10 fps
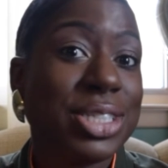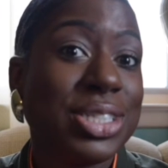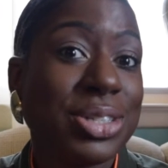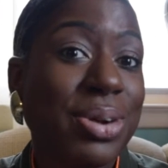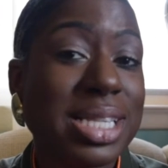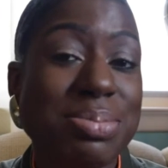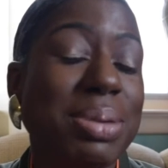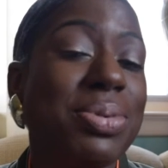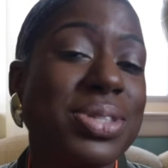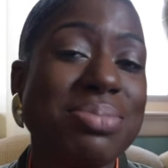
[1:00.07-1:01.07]
direct
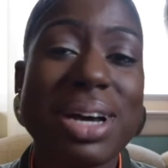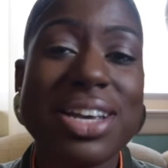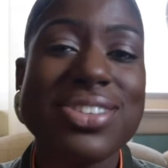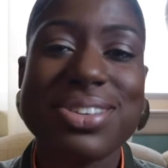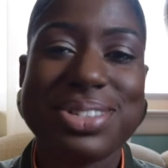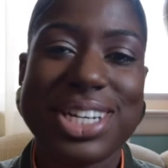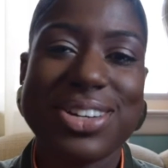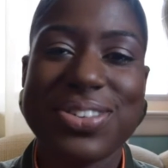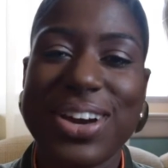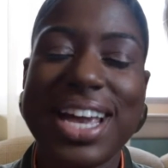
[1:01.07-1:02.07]
people to my YouTube
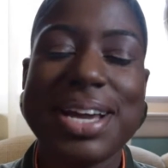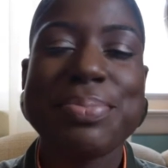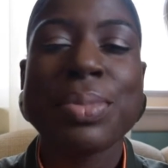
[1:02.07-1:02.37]
channel, right?